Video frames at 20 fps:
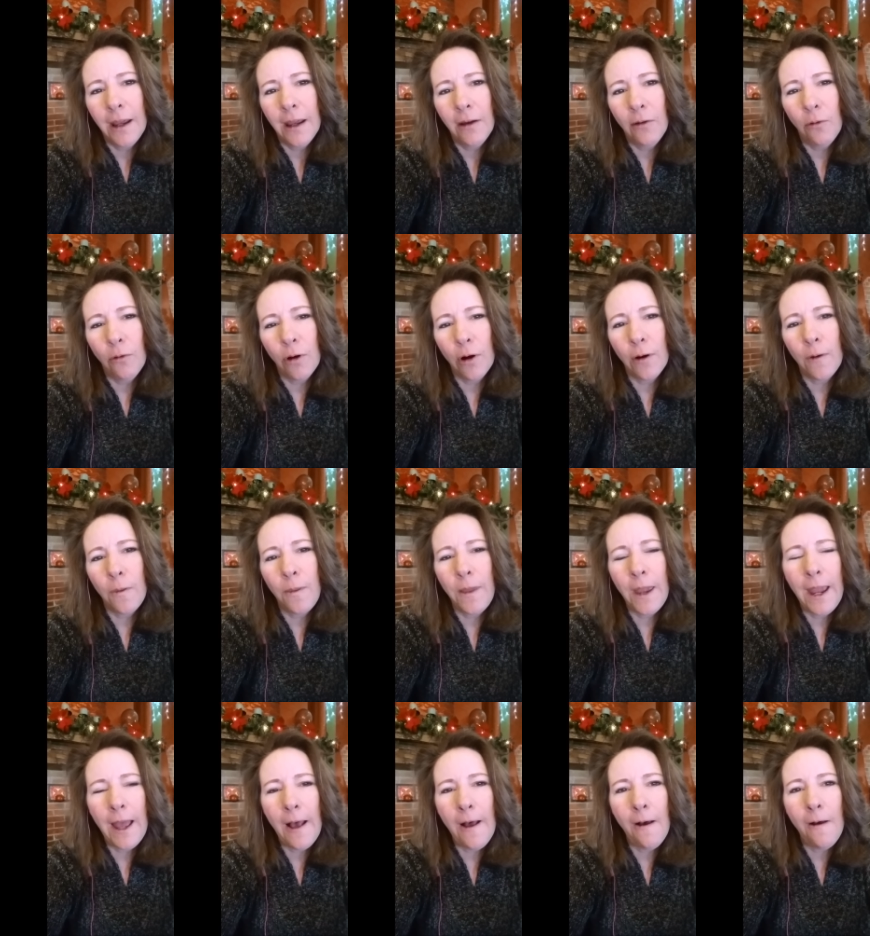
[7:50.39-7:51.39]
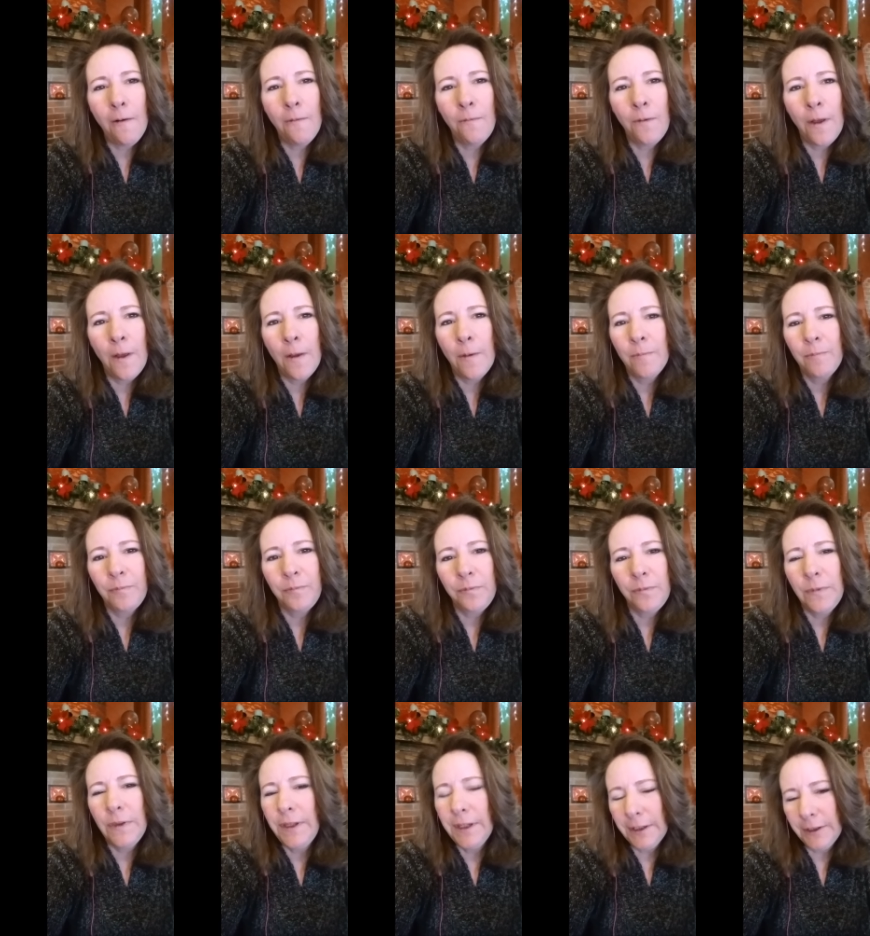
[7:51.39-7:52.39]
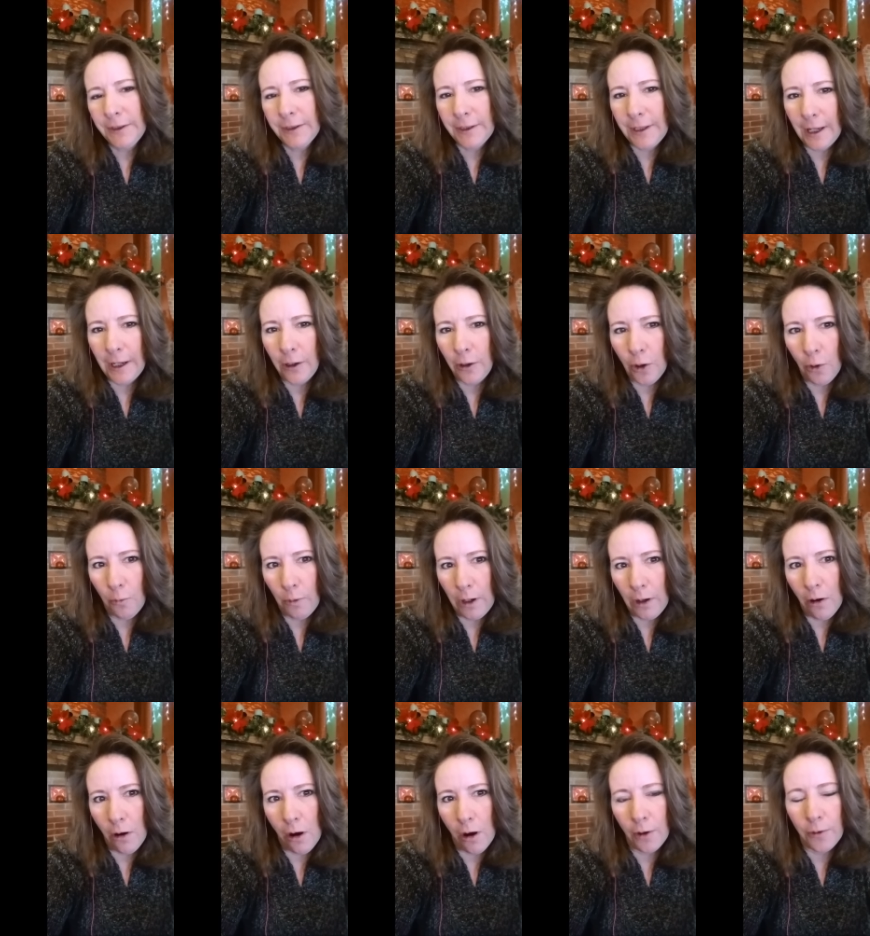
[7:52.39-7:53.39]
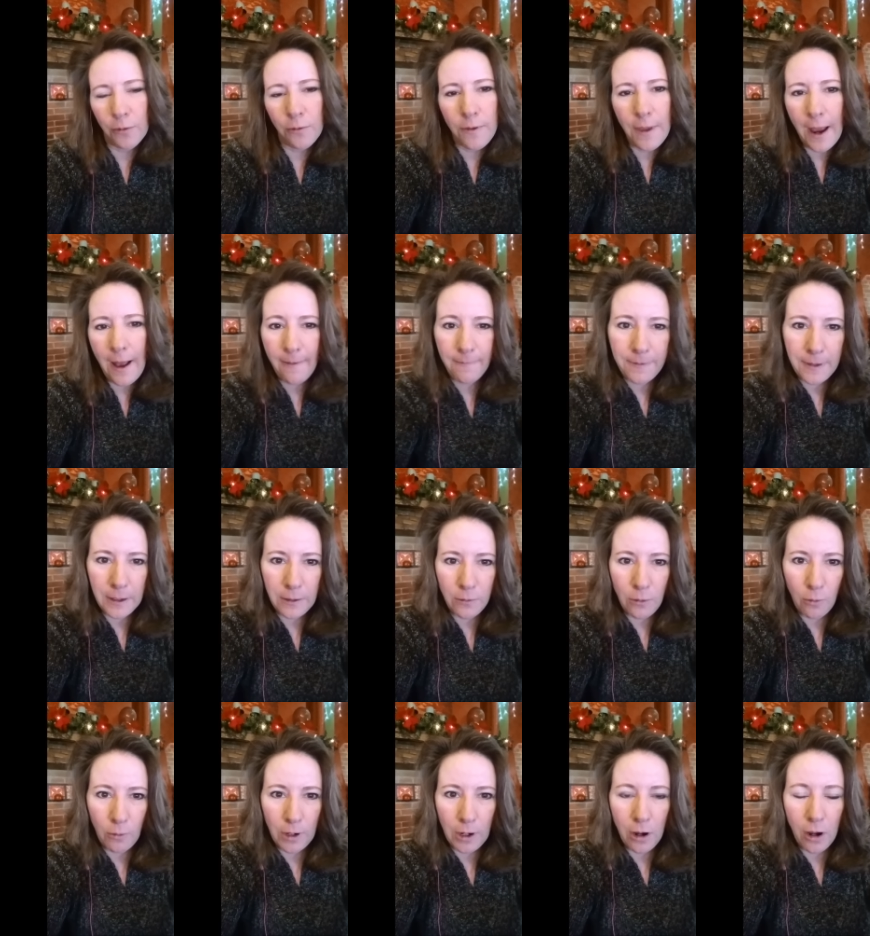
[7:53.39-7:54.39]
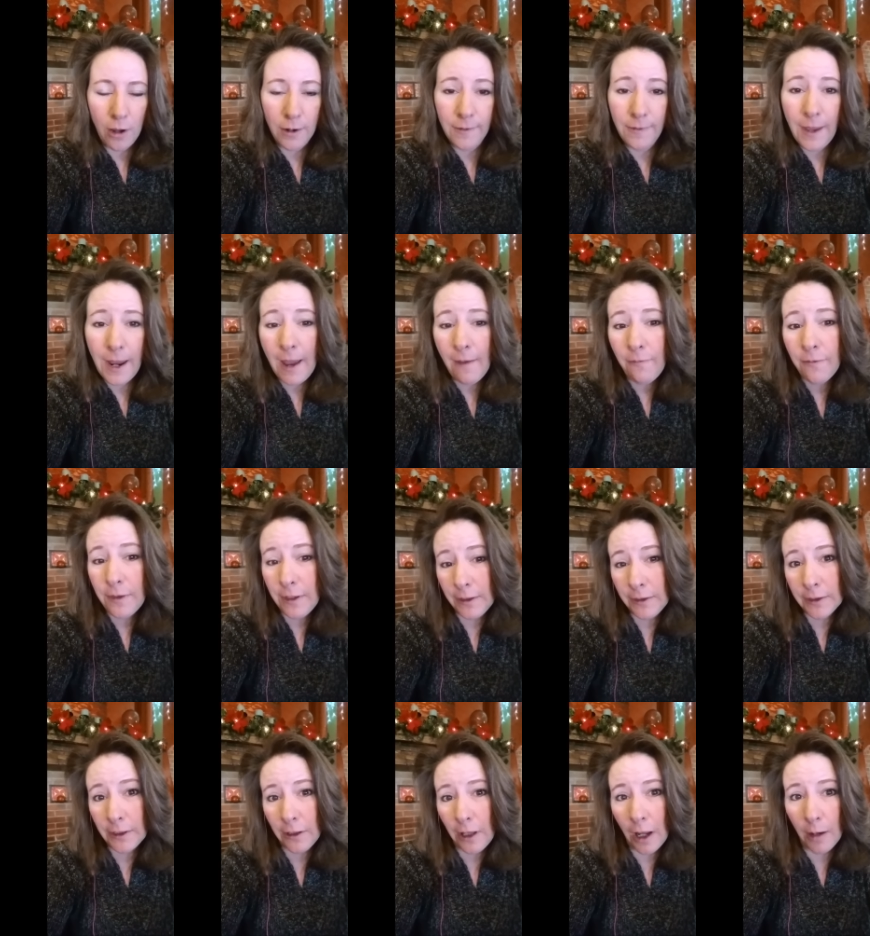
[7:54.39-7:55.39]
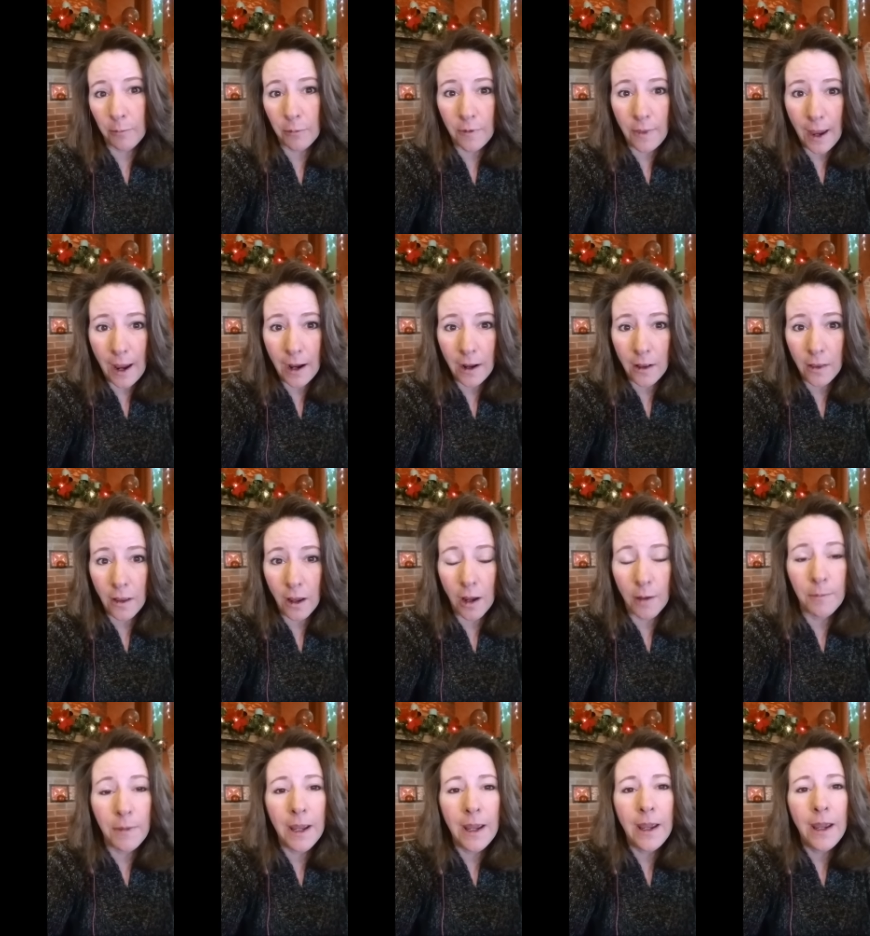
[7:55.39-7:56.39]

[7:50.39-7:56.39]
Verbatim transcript: Or they have this thing going on, or that thing going on, and they have this club or that club.